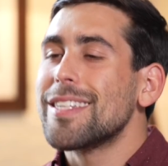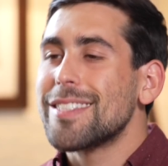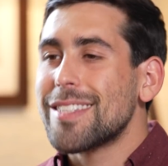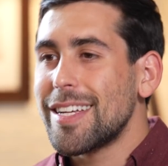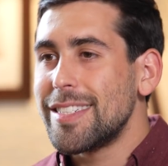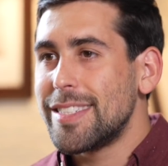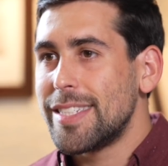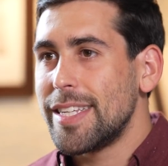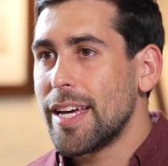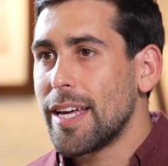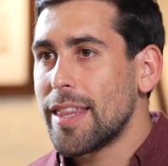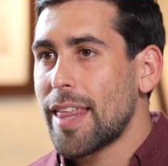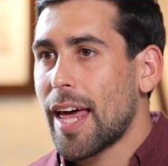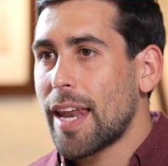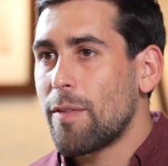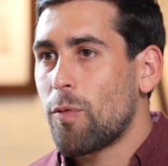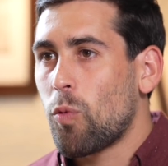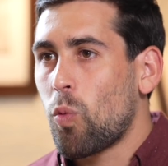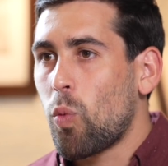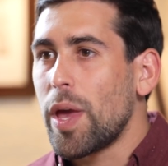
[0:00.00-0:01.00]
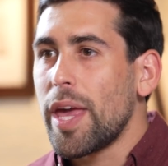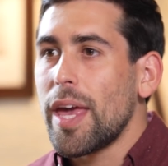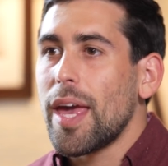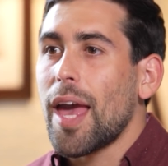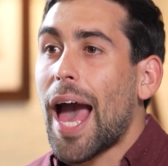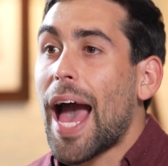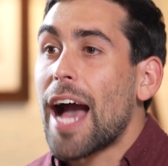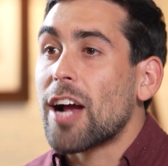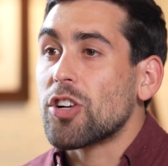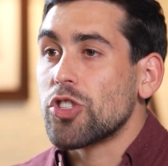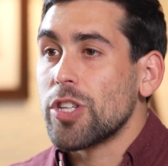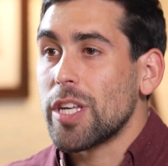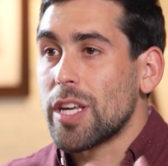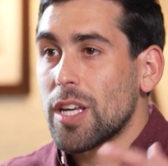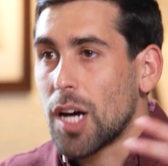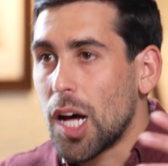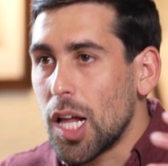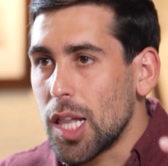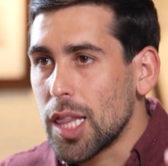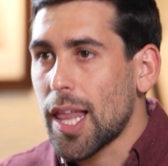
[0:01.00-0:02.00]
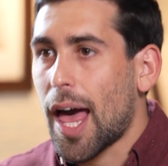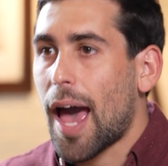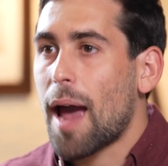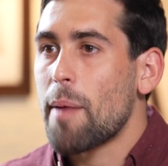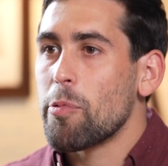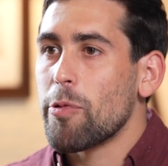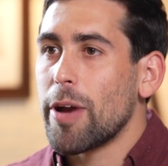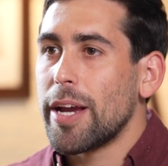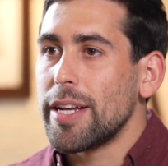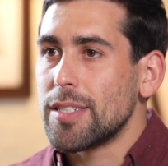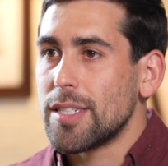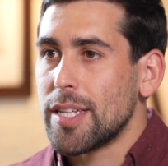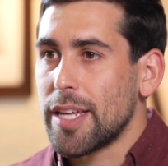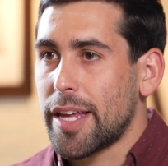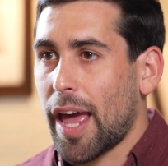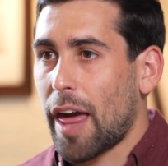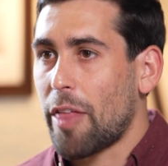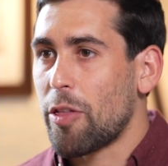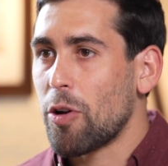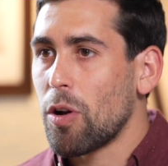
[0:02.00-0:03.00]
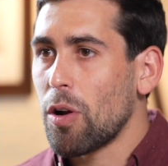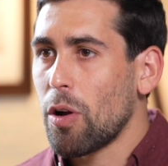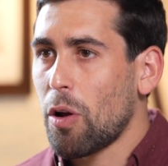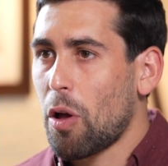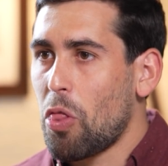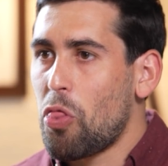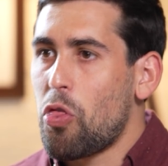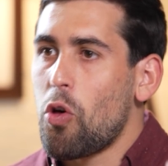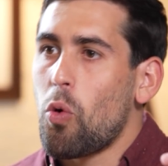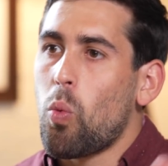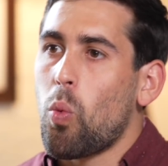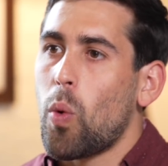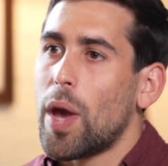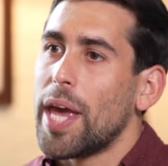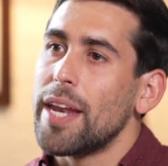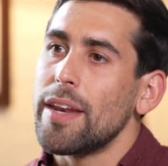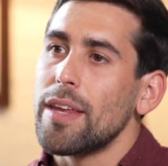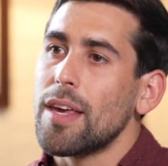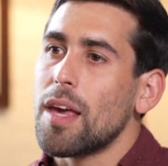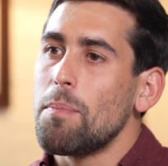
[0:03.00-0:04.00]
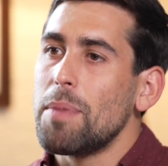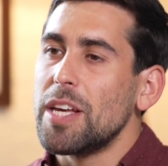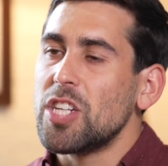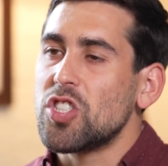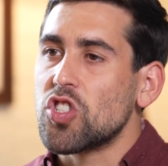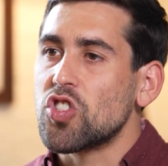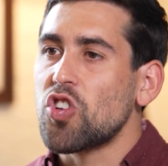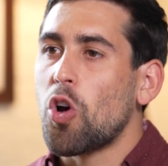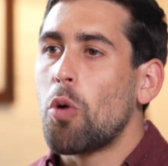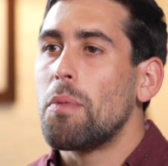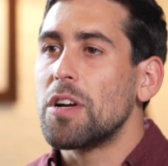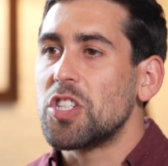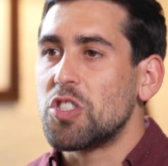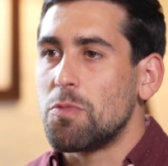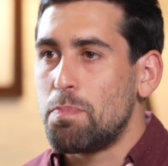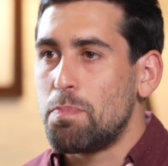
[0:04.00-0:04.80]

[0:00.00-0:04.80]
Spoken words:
this idea that if we actually collaborate together, the win can be so much